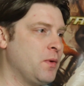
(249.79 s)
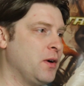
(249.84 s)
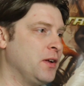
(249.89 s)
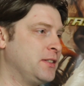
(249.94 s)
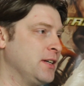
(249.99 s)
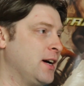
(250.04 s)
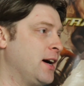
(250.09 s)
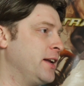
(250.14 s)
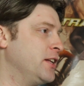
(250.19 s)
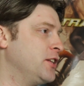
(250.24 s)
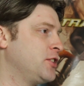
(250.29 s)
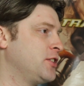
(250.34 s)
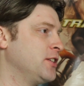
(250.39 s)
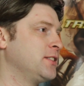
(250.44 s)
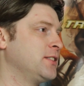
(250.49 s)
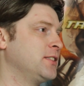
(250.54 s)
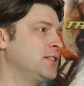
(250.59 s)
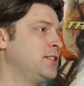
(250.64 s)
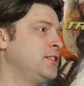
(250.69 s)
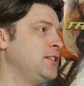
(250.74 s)
well done. It's
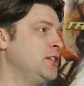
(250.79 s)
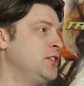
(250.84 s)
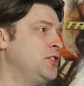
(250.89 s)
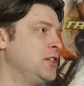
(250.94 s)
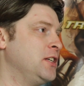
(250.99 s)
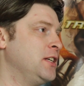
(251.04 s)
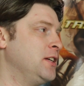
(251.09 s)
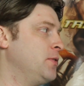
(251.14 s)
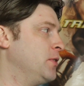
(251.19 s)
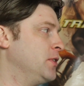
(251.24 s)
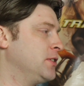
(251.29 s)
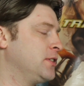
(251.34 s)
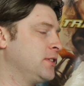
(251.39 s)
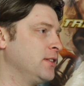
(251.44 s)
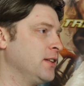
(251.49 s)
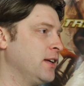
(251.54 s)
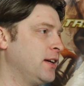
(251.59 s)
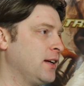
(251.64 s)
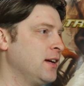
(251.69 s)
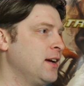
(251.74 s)
just the CG
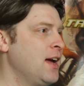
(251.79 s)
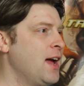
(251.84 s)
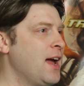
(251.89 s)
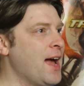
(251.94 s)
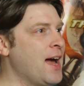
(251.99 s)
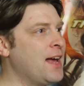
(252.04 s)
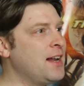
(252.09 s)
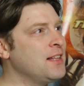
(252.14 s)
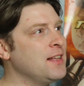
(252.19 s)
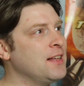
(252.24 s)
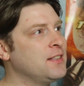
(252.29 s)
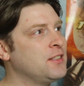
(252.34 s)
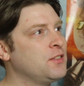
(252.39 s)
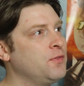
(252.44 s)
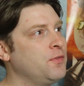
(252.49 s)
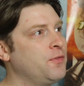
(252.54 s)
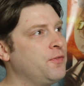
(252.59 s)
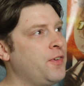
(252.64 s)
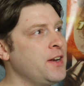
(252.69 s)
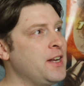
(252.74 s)
was like... And it's
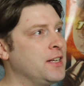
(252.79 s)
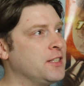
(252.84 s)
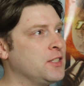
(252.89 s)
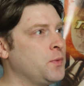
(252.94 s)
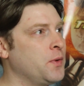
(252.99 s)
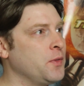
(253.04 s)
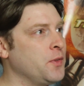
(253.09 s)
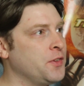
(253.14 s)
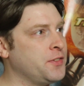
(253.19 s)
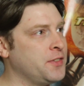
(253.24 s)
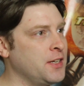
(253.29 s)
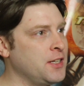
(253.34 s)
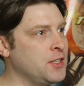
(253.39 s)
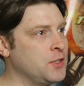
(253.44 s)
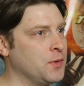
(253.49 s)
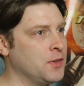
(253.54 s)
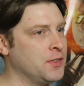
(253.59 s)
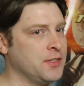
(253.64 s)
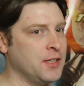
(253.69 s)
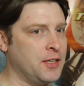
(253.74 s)
funny because it's one of those things where it's